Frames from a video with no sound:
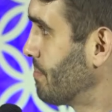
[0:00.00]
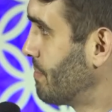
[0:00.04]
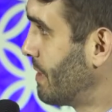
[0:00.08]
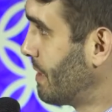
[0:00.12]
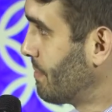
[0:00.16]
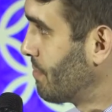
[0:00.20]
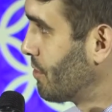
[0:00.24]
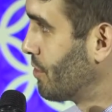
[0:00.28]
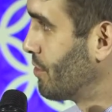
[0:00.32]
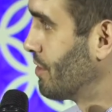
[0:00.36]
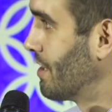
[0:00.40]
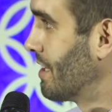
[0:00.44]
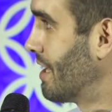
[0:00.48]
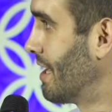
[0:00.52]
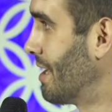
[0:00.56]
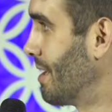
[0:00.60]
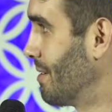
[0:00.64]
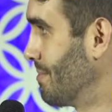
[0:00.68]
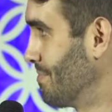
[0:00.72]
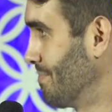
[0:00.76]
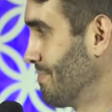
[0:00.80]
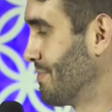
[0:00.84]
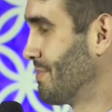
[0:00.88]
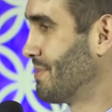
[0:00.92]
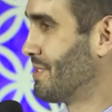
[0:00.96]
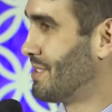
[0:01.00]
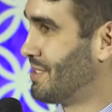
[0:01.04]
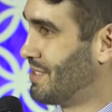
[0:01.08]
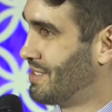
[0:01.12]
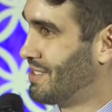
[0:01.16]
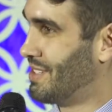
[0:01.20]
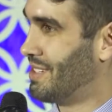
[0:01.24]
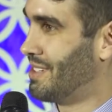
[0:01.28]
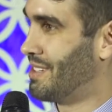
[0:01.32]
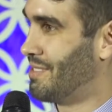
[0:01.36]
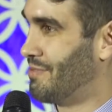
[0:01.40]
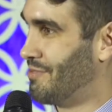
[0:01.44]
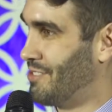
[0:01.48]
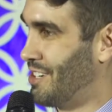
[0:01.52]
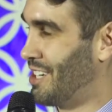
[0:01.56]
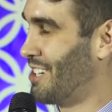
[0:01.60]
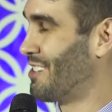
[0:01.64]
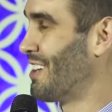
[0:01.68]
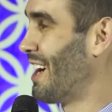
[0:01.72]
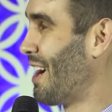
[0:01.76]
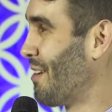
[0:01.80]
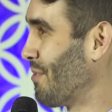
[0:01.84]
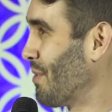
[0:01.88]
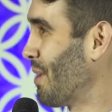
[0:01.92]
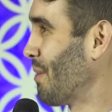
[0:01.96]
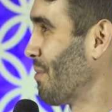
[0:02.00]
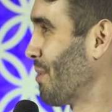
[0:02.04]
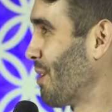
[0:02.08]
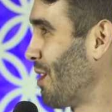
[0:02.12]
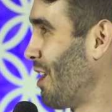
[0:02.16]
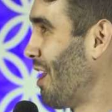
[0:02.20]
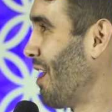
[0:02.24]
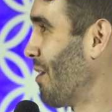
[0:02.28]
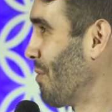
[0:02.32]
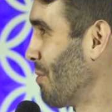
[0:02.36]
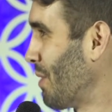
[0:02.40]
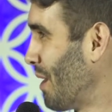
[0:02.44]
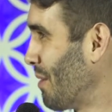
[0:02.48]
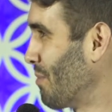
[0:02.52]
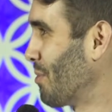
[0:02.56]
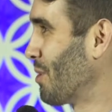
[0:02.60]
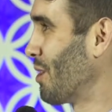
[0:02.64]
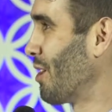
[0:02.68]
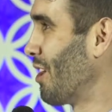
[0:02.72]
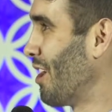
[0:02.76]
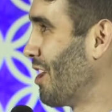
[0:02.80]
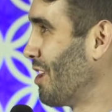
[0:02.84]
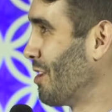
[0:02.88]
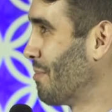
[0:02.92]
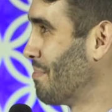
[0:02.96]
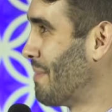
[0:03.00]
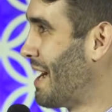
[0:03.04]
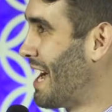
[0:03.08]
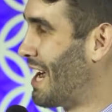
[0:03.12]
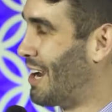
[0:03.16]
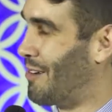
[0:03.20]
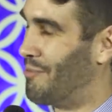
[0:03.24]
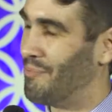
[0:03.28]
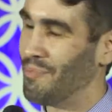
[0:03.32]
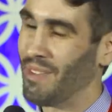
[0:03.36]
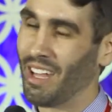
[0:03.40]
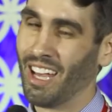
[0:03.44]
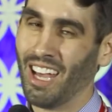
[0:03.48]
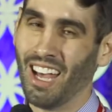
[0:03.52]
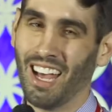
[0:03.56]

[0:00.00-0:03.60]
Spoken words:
people figure out what we're all about.